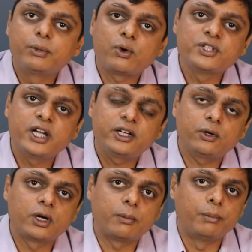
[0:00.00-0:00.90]
project
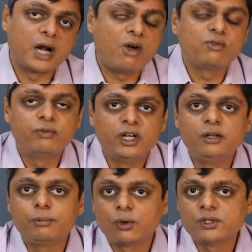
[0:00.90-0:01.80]
or a
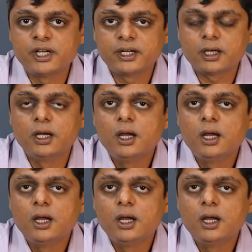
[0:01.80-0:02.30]
brownfield project.